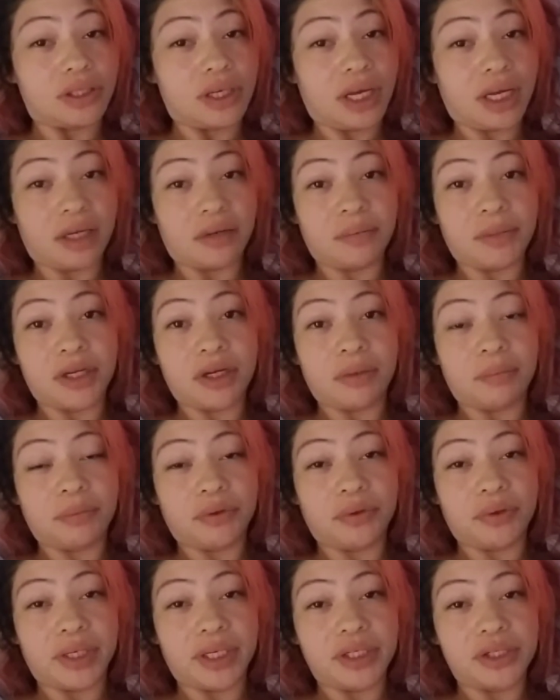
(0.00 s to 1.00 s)
Had my
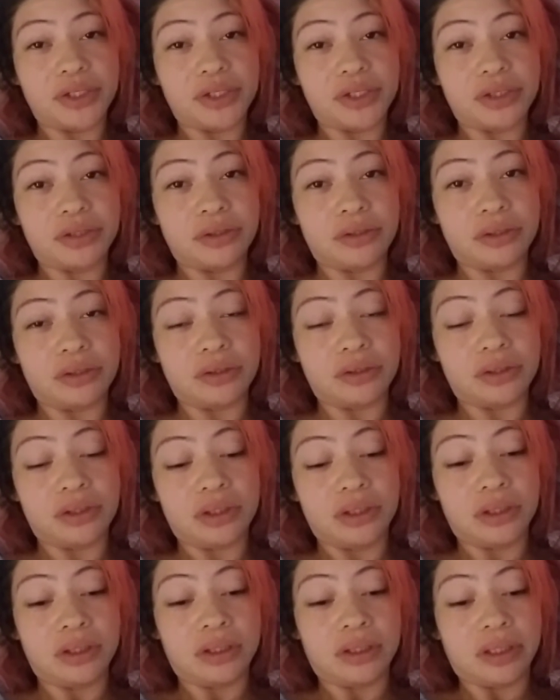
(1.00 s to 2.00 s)
operation
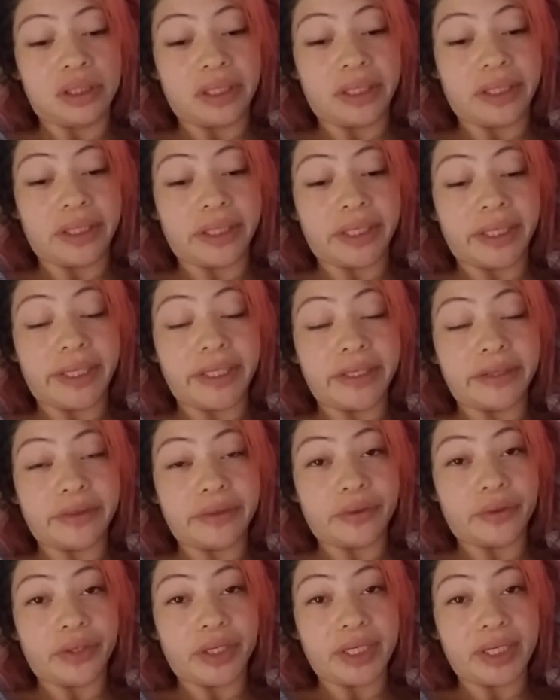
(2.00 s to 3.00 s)
at
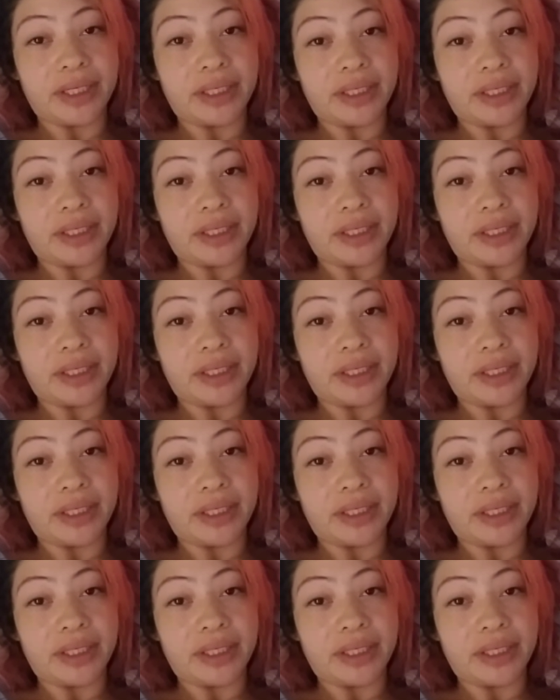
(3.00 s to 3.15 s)
8:30